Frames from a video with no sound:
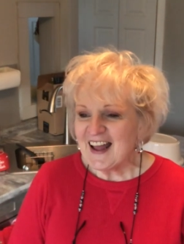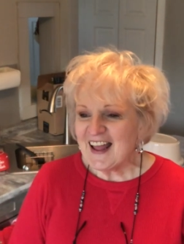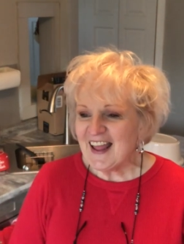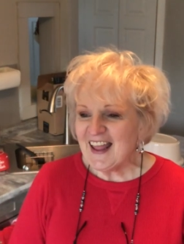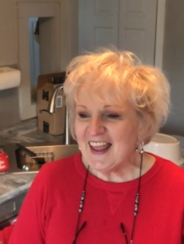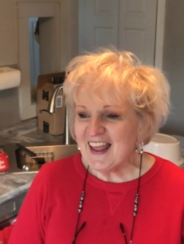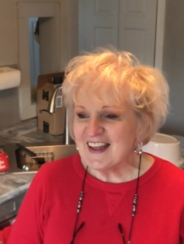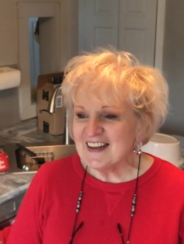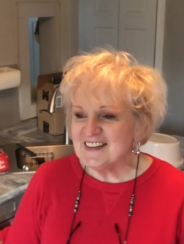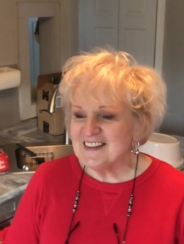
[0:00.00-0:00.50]

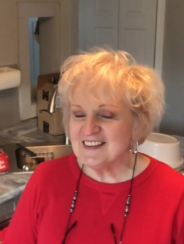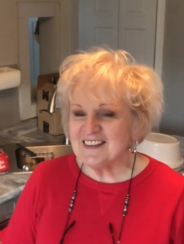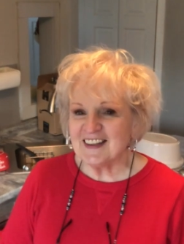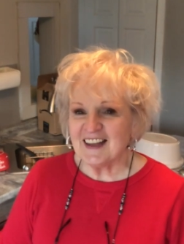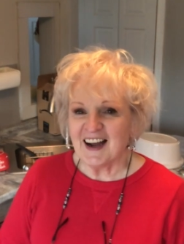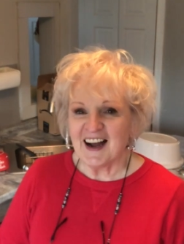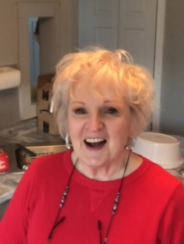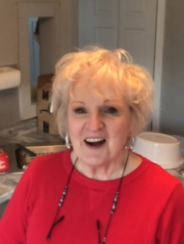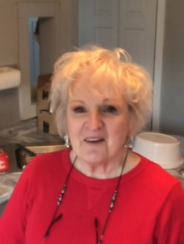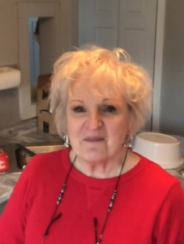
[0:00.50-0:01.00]
And
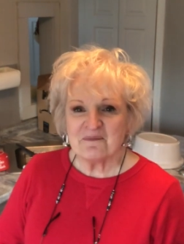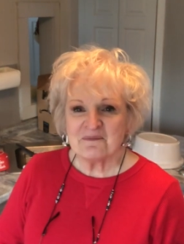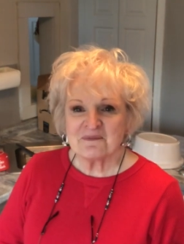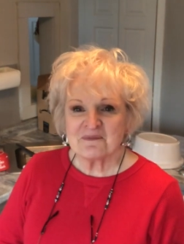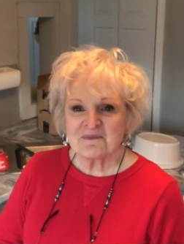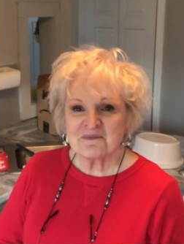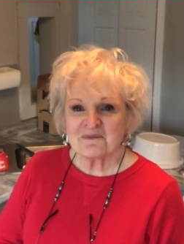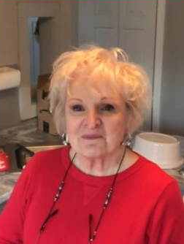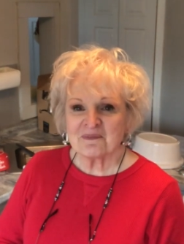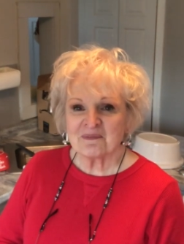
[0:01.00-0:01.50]

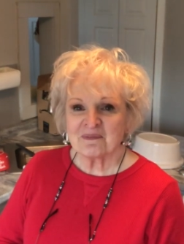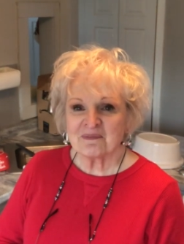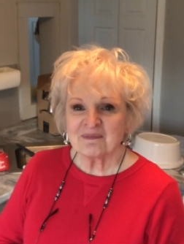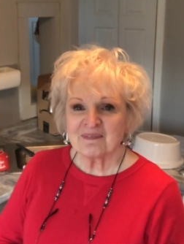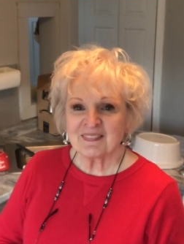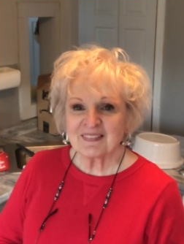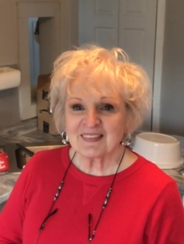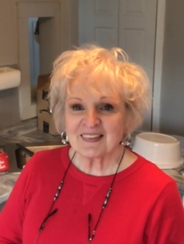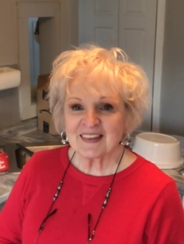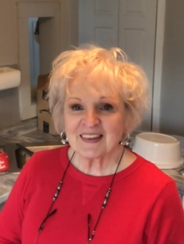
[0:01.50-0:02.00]
um,
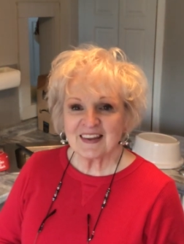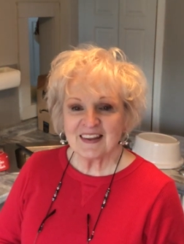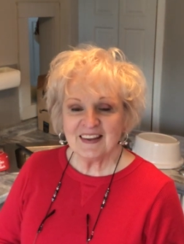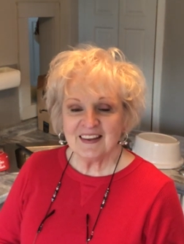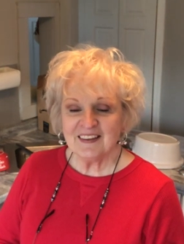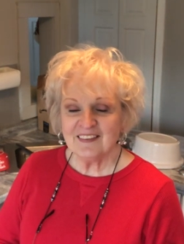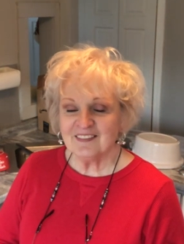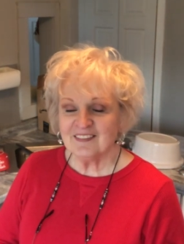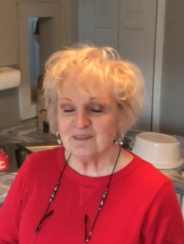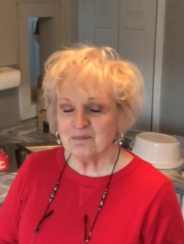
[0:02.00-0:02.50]

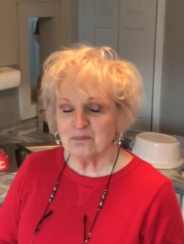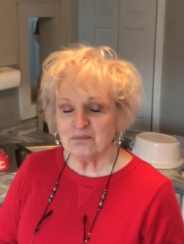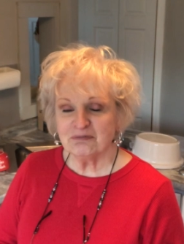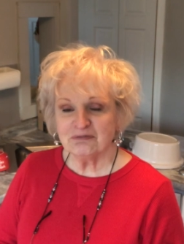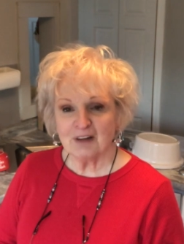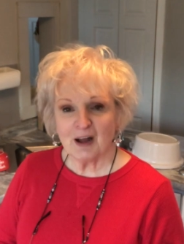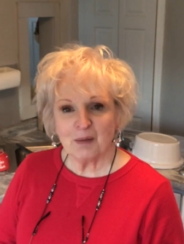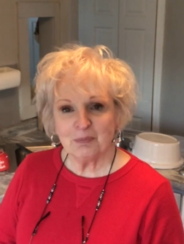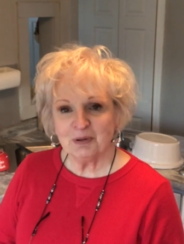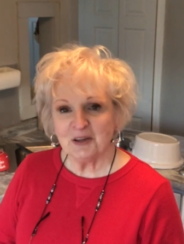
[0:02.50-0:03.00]
it's
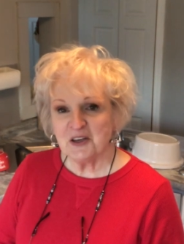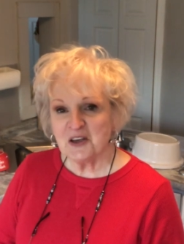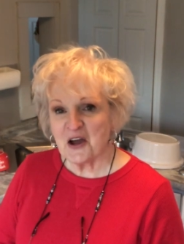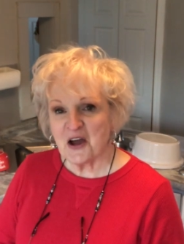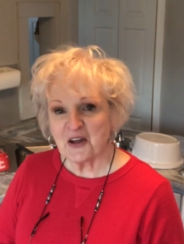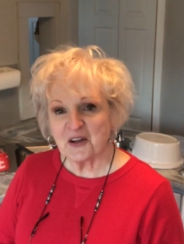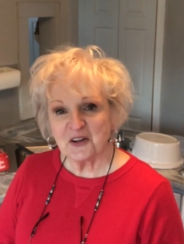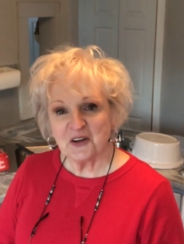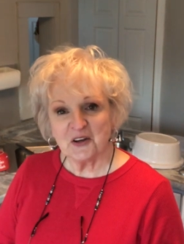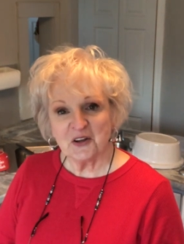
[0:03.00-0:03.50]
probably
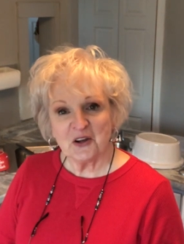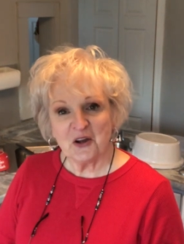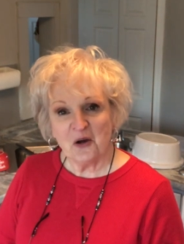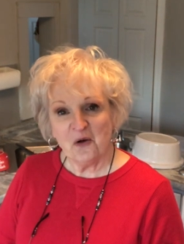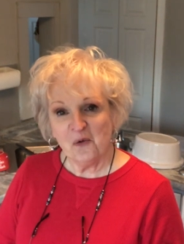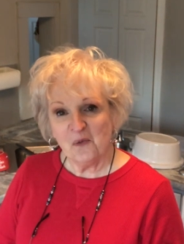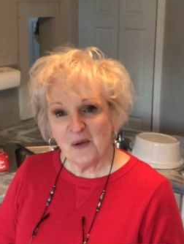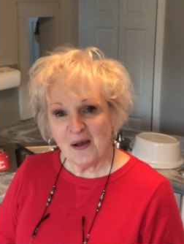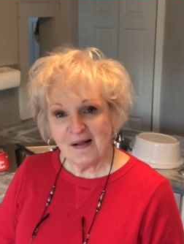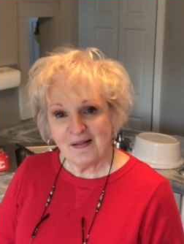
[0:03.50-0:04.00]
not going to
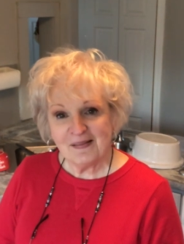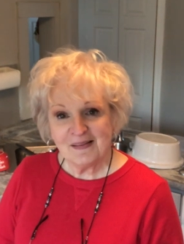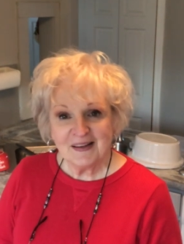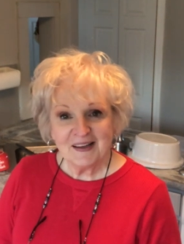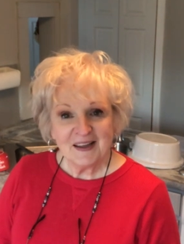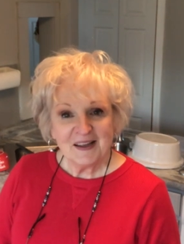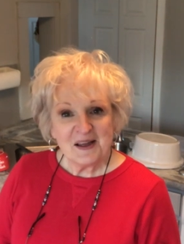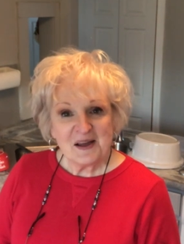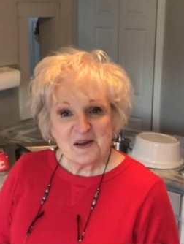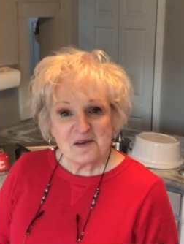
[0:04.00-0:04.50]
go well,
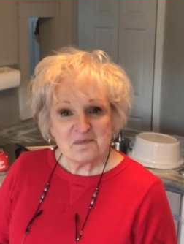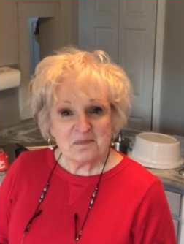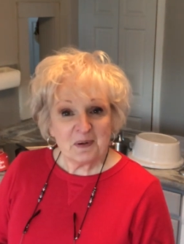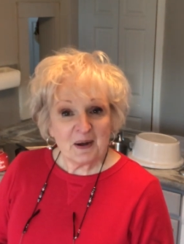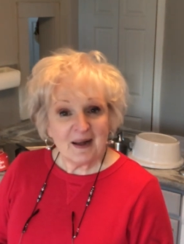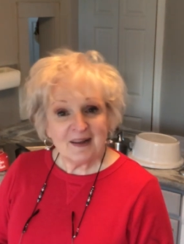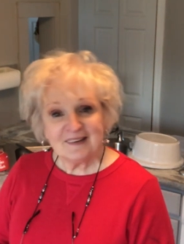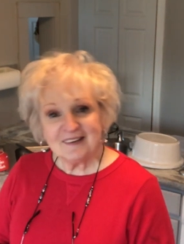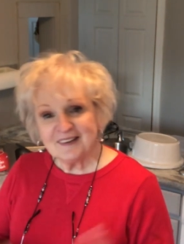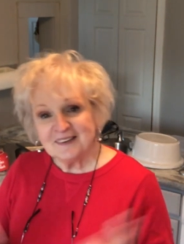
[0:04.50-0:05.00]

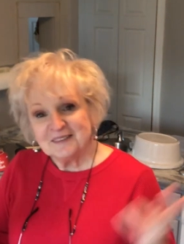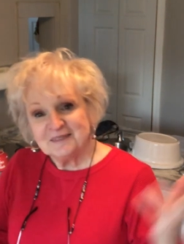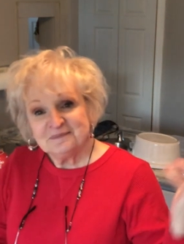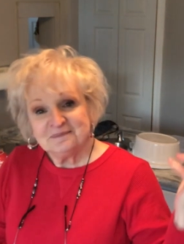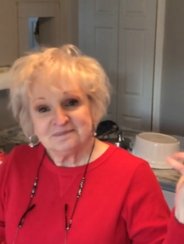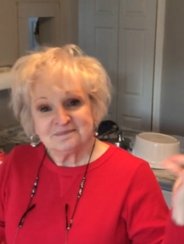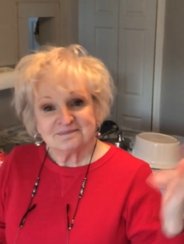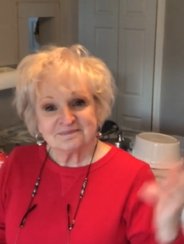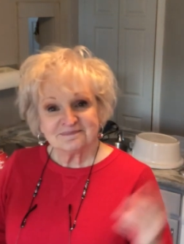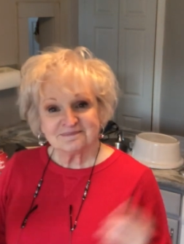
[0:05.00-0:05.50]
but
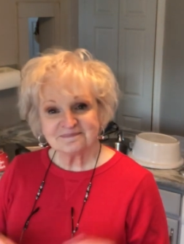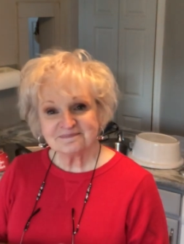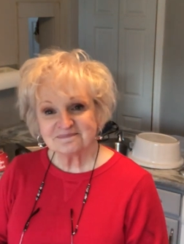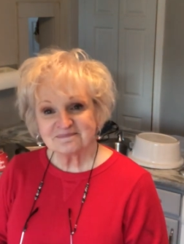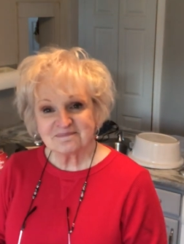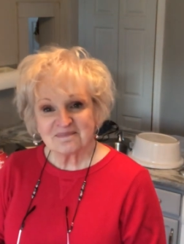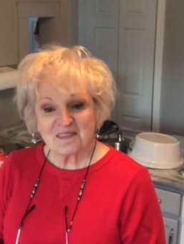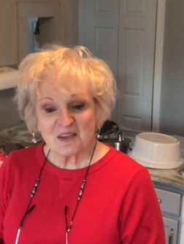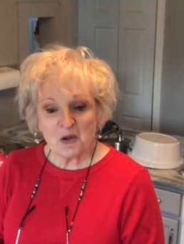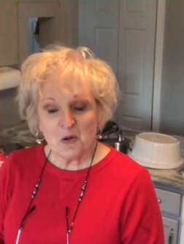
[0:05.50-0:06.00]

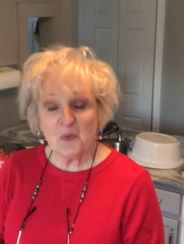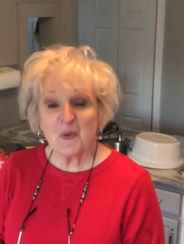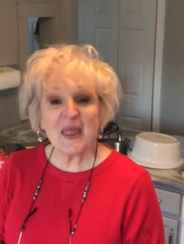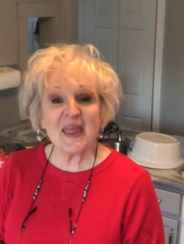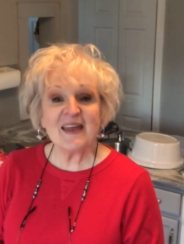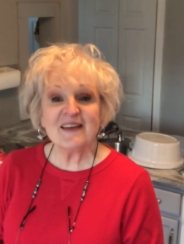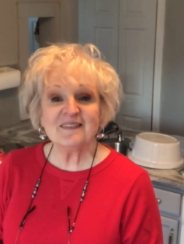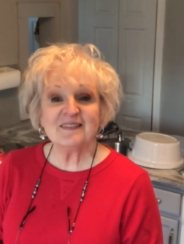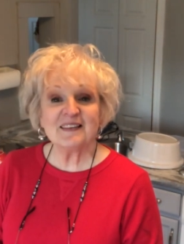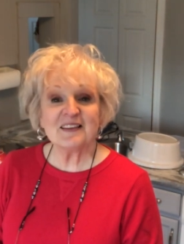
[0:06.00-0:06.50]
who
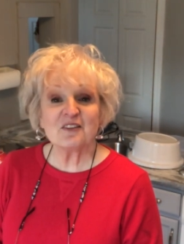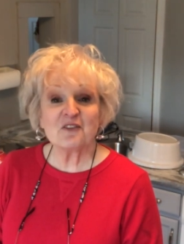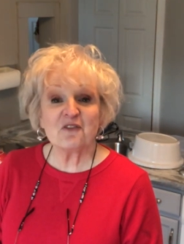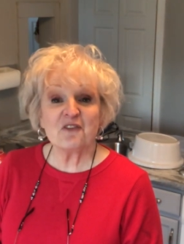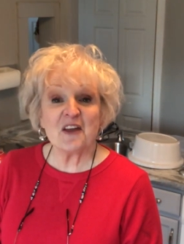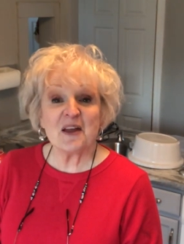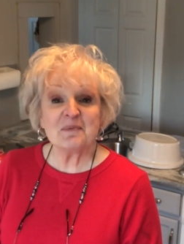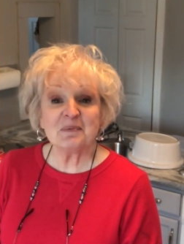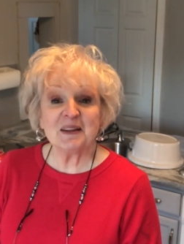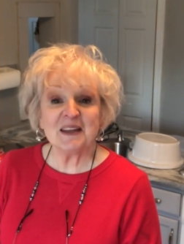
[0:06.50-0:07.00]
cares? It's
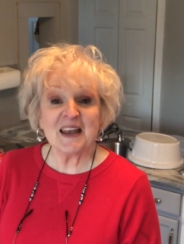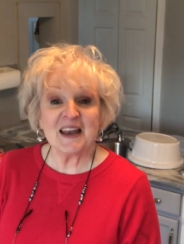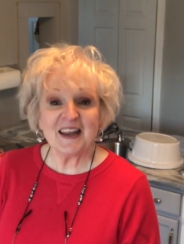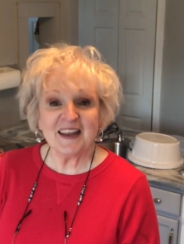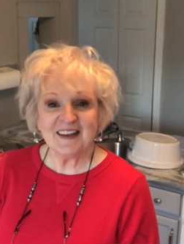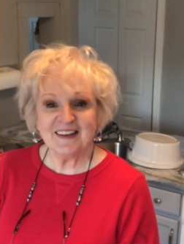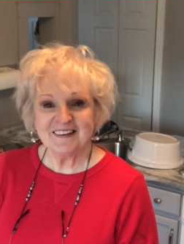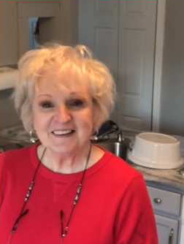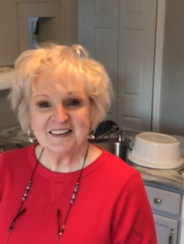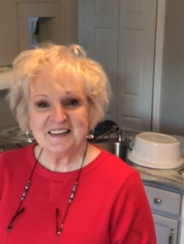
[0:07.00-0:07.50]
family night.